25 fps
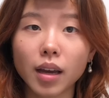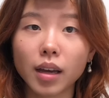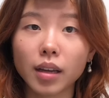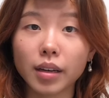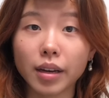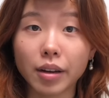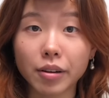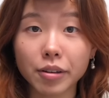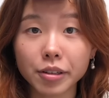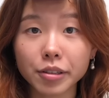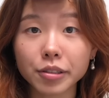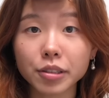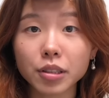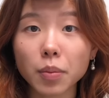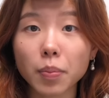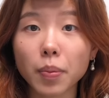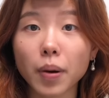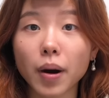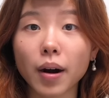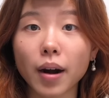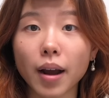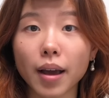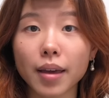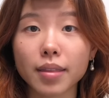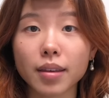Now here's the
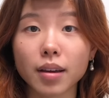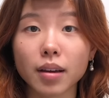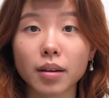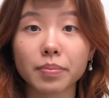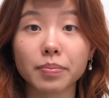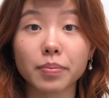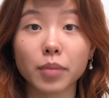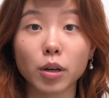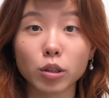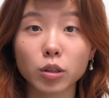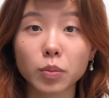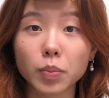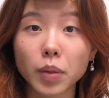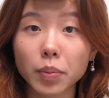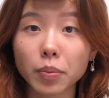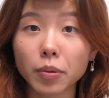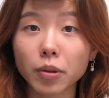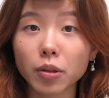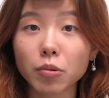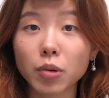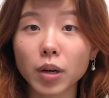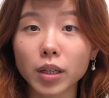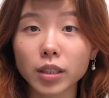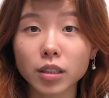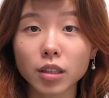part I think most
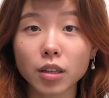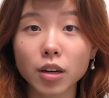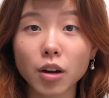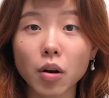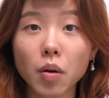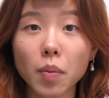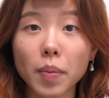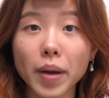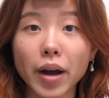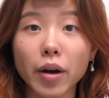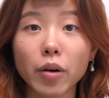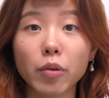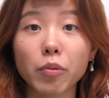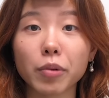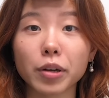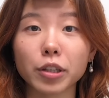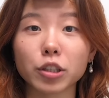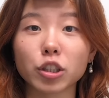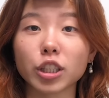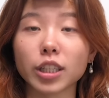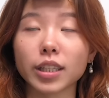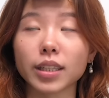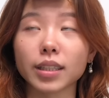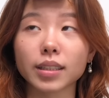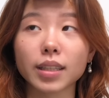people want to know about,
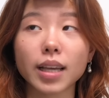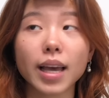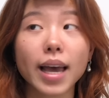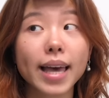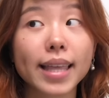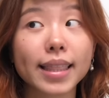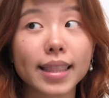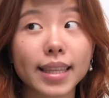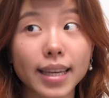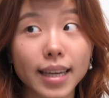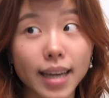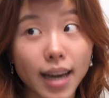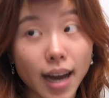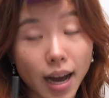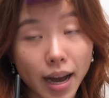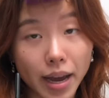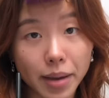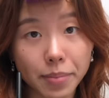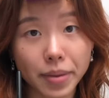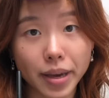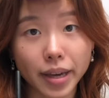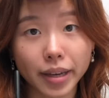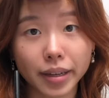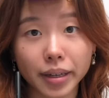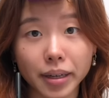which is the eye
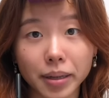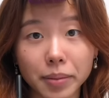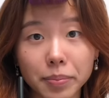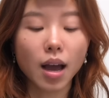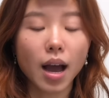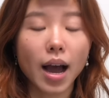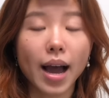makeup.